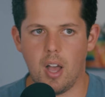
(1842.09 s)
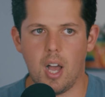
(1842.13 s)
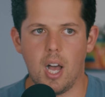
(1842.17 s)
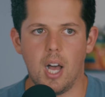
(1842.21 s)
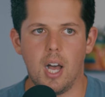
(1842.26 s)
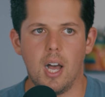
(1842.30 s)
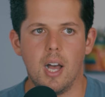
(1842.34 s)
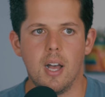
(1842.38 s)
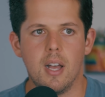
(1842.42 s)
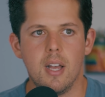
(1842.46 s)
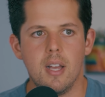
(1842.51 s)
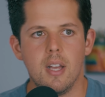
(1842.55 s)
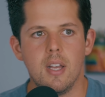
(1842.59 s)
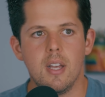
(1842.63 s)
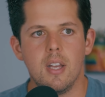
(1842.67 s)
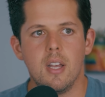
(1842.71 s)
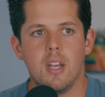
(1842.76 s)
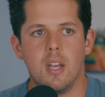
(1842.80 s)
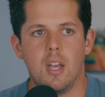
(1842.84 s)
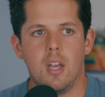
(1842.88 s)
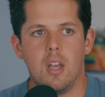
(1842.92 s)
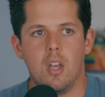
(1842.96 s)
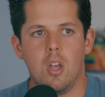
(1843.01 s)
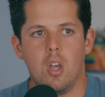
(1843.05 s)
Uh,
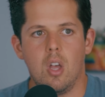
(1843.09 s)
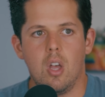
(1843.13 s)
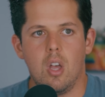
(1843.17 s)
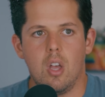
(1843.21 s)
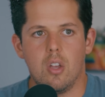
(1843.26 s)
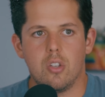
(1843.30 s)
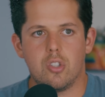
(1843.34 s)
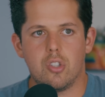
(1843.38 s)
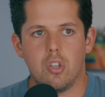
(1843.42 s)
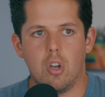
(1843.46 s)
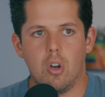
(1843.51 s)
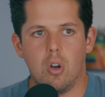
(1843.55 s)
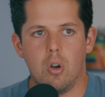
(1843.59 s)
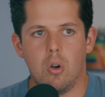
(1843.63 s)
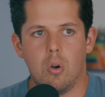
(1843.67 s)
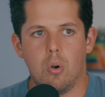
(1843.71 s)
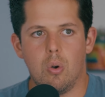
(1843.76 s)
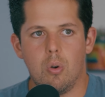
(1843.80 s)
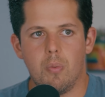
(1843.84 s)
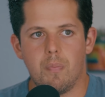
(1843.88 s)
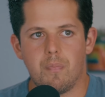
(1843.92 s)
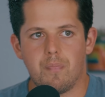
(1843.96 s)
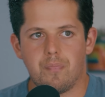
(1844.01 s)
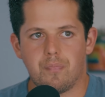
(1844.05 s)

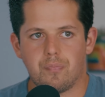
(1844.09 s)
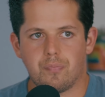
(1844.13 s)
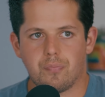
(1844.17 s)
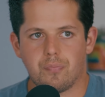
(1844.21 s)
so,